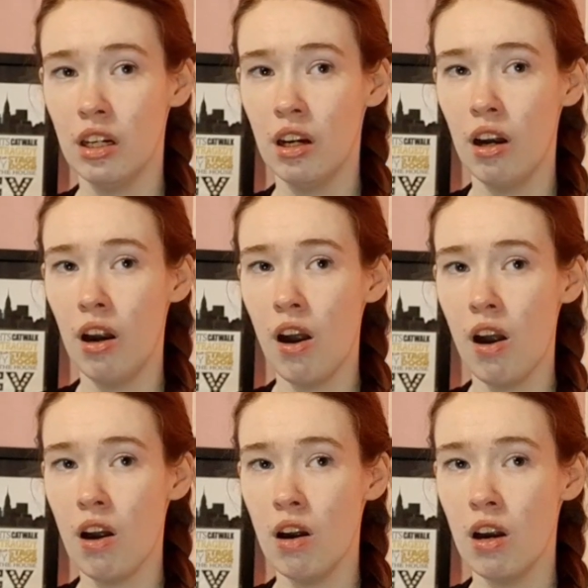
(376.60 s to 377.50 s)

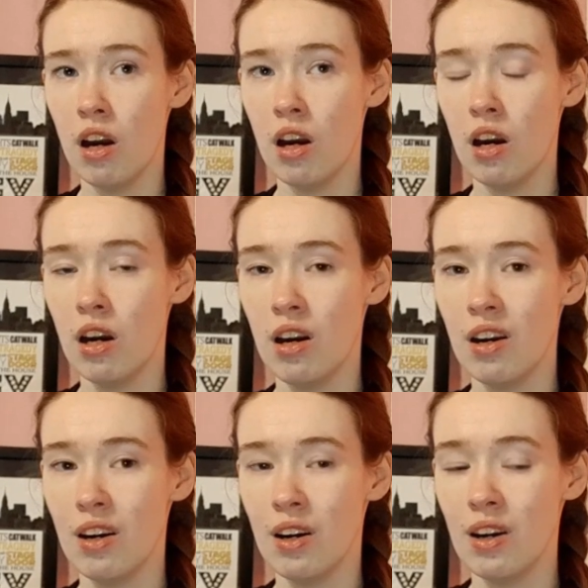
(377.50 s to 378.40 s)

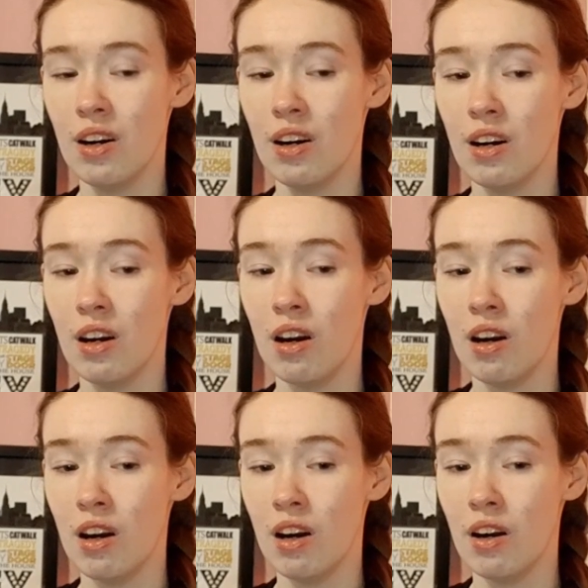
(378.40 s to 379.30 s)

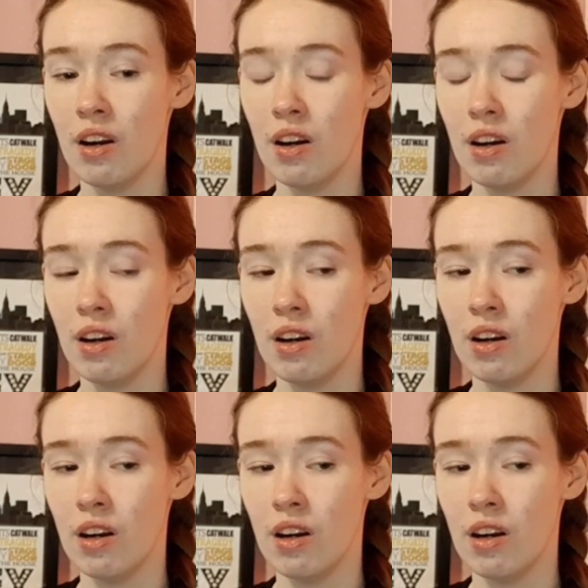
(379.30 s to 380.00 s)
Nobody speaks.